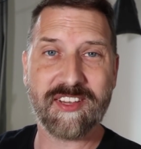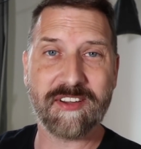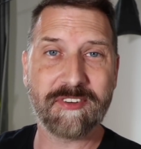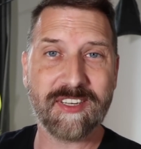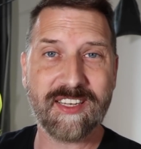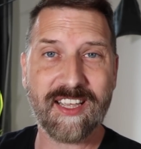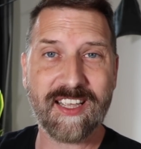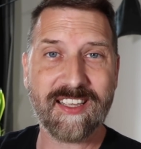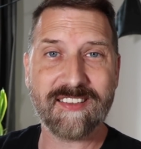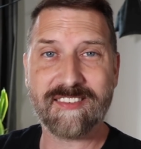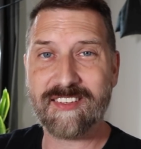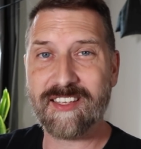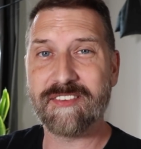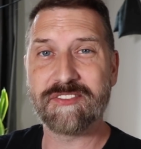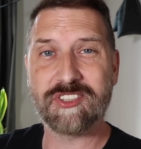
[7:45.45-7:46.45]
every day
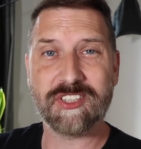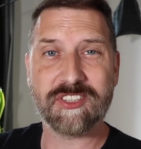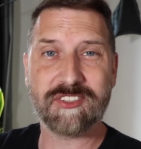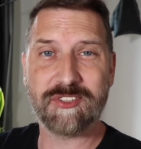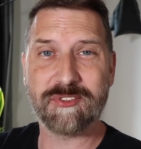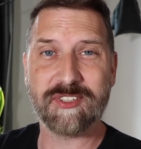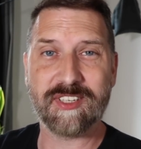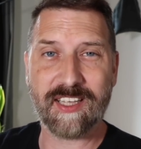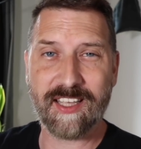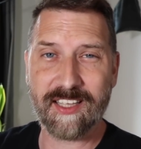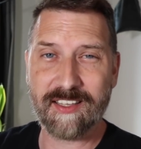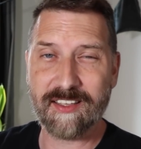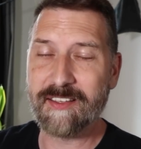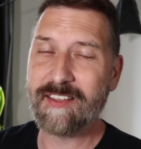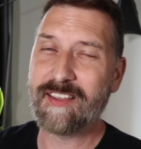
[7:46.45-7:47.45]
instead of just using
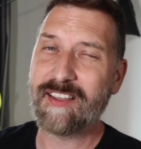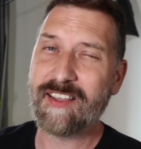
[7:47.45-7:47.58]
ink.